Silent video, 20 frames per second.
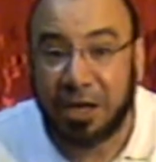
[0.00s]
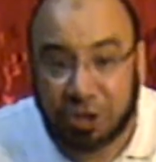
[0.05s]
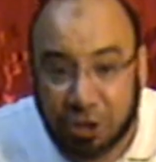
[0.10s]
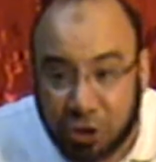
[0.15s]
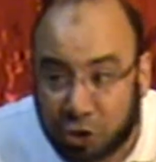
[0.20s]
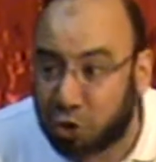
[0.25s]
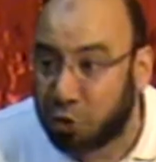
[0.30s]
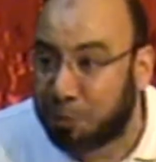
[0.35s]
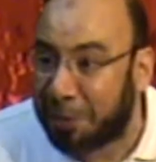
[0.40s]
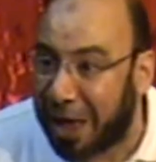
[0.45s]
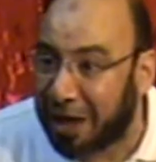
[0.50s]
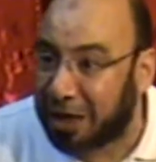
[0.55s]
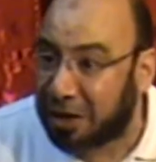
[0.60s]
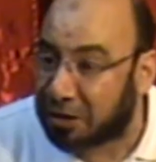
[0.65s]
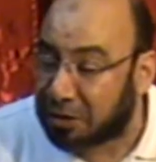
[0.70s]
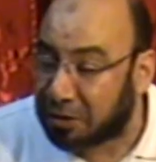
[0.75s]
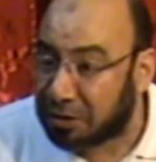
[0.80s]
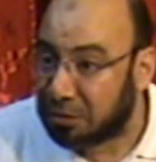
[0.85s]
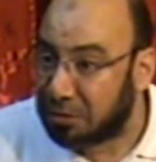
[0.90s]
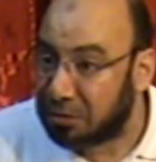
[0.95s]
is
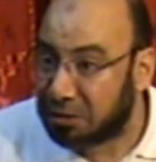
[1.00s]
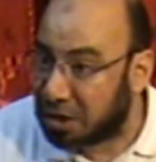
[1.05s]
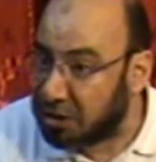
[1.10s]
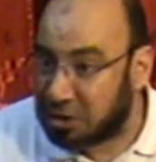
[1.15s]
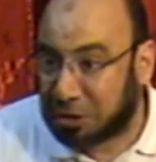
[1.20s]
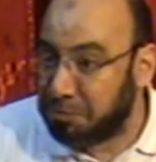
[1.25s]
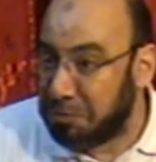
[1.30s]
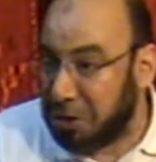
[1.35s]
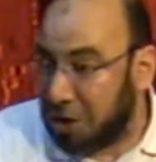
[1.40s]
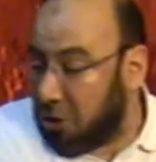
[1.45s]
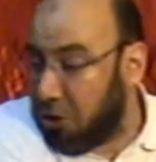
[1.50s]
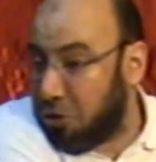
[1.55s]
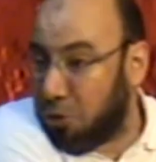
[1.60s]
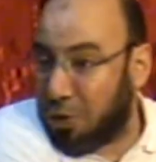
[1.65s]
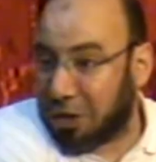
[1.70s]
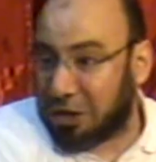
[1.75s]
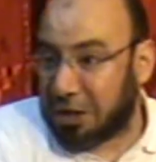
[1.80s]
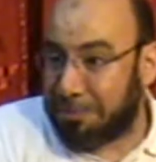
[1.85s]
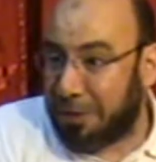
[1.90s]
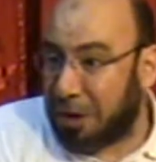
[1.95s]
Zubayr. Does it mean,
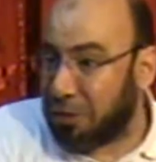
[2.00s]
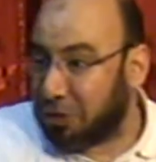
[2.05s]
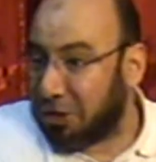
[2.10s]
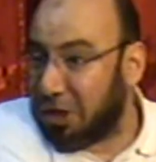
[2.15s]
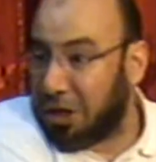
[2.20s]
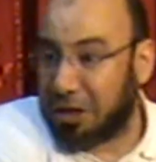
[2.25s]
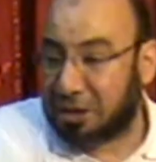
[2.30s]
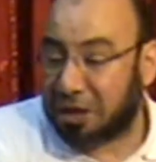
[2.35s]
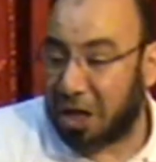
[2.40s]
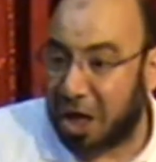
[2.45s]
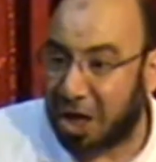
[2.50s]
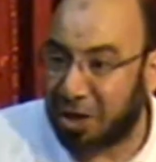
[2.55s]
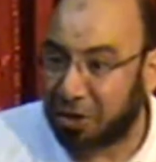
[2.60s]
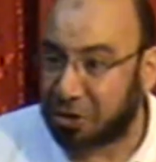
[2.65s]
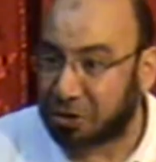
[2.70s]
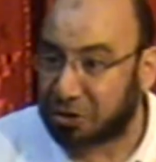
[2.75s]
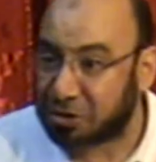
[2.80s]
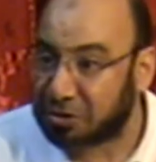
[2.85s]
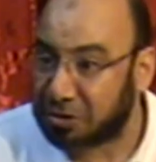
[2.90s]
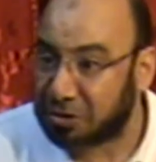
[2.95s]
what about the
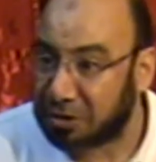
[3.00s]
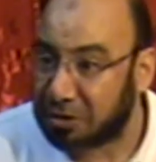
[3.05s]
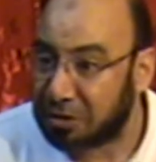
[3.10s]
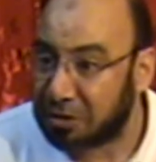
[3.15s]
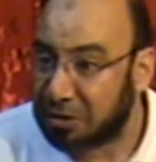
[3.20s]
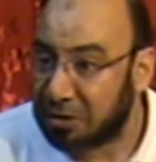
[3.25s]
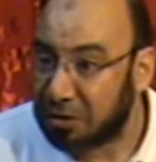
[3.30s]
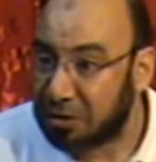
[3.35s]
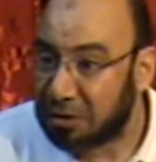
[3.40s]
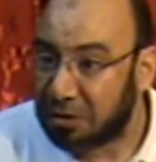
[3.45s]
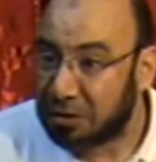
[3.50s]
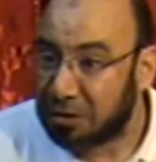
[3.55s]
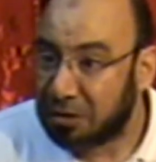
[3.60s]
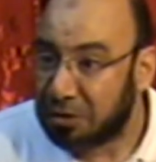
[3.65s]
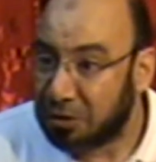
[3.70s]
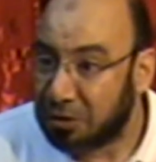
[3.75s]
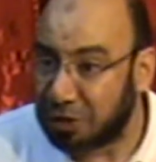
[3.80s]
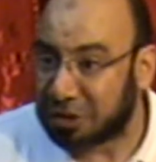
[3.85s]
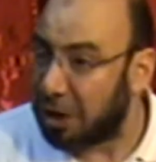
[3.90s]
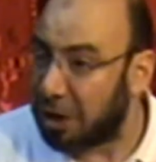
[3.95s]
others?
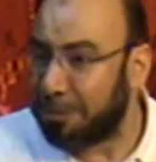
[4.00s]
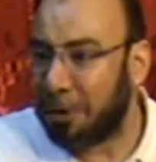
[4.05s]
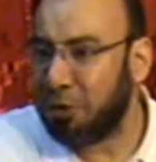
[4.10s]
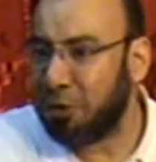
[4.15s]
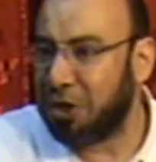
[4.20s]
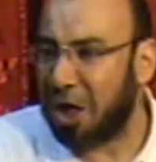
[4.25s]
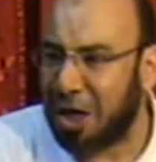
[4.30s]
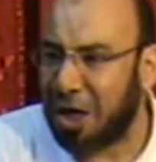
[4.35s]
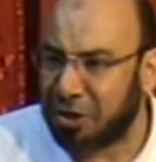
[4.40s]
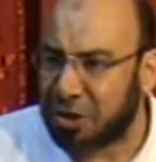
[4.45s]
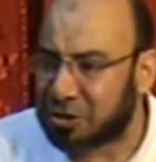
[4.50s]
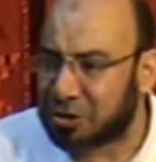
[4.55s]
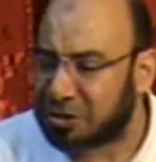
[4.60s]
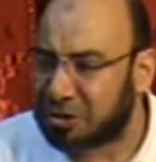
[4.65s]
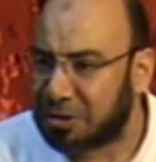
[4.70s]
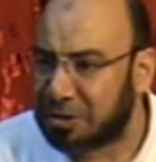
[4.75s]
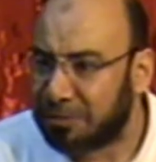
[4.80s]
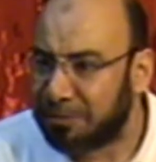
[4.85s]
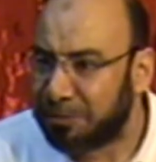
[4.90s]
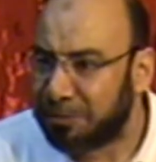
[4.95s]
What about the others?